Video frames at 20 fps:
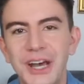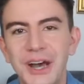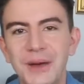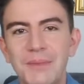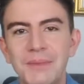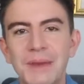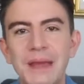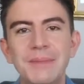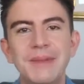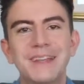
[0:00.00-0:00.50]

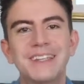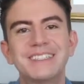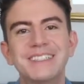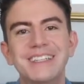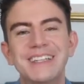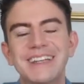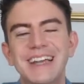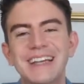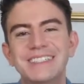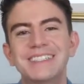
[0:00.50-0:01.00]
maybe
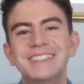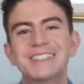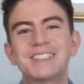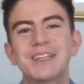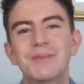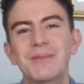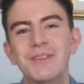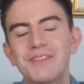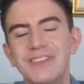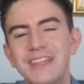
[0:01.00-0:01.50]
consider getting
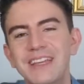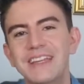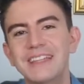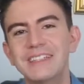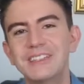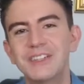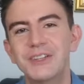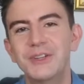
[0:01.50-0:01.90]
some of these,